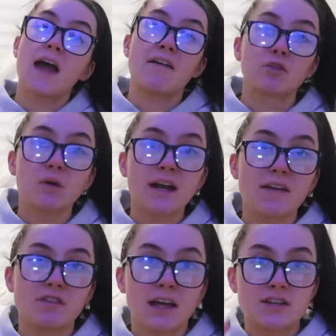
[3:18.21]
Everyone,
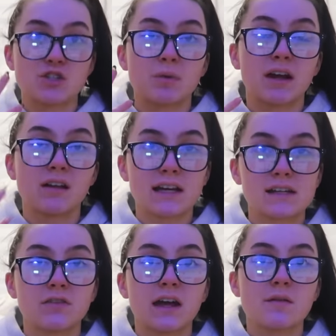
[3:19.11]
I feel like, has just been
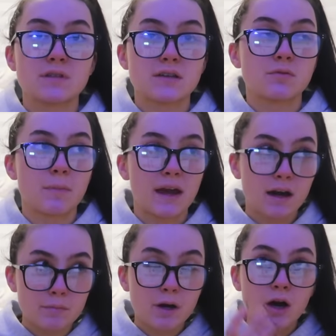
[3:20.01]
collectively obsessed with
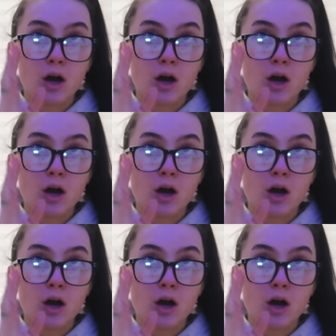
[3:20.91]
makeup.